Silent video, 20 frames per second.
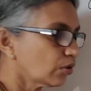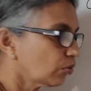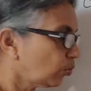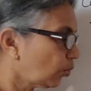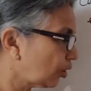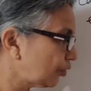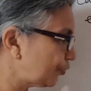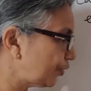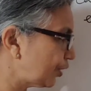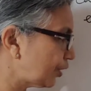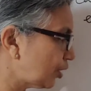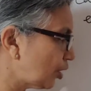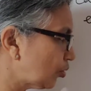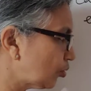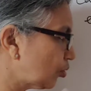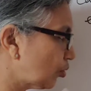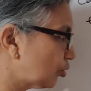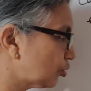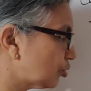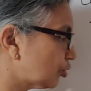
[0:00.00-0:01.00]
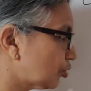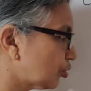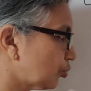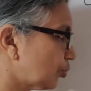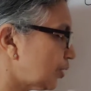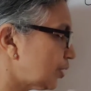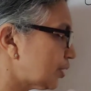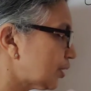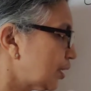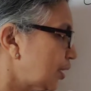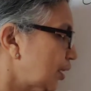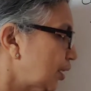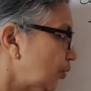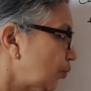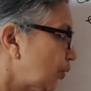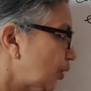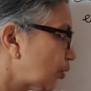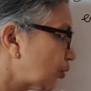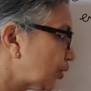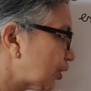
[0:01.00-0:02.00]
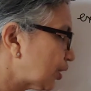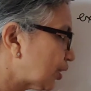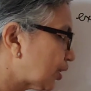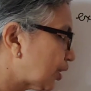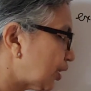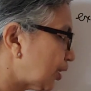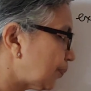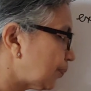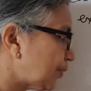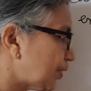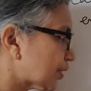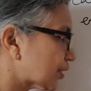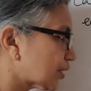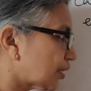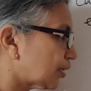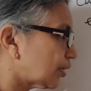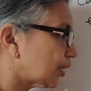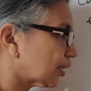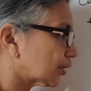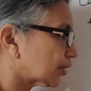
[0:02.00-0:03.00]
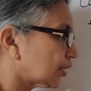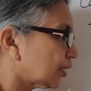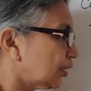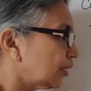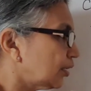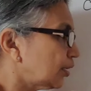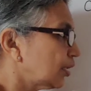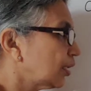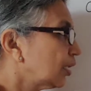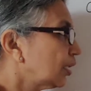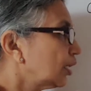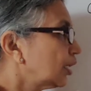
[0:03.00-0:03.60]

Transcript: What we are now going to do is, we are going to keep this conductor